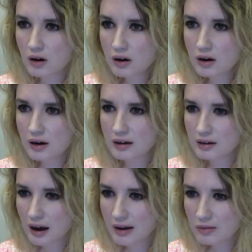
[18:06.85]
Ah,
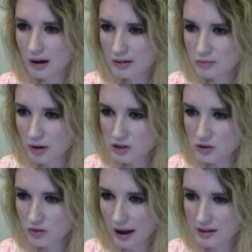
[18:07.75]
I, I must
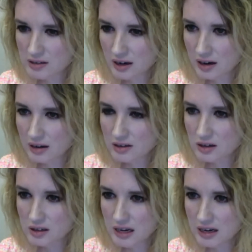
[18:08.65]
have accidentally
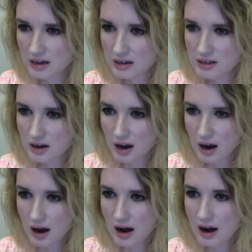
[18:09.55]
deleted it.
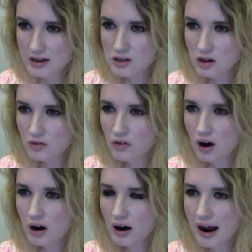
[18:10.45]
Uh, it's
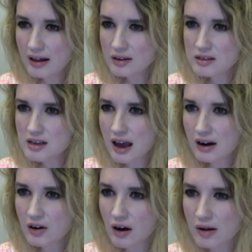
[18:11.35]
LeVar
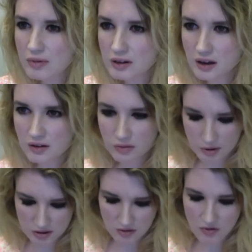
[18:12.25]
Alexander, I believe. Let me
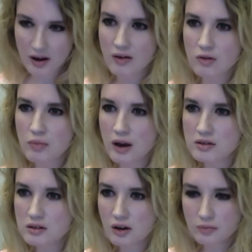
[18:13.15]
see if I have it
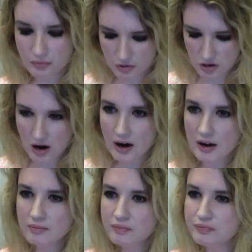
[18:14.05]
pasted. Nope,
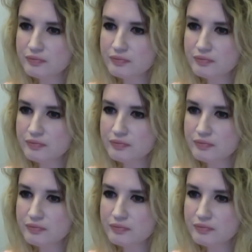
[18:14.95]
sorry.